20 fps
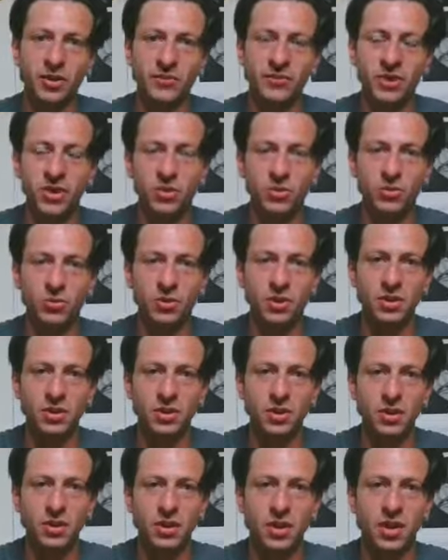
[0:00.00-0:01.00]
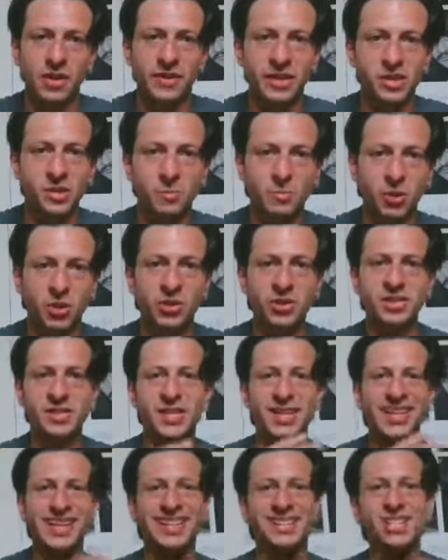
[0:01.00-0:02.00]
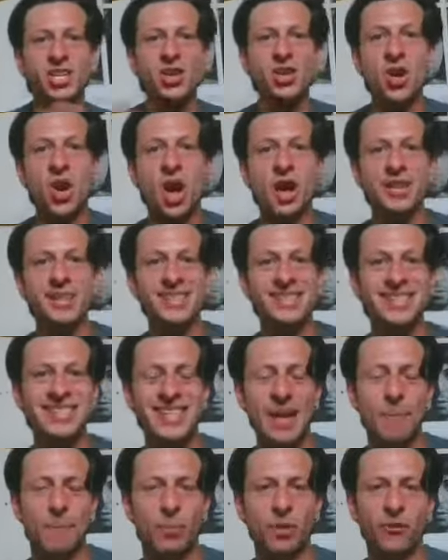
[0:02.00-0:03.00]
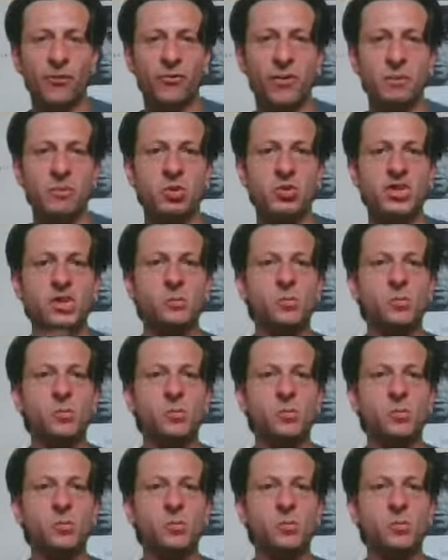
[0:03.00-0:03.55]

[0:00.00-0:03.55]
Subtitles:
of you. This person is not separate from you. This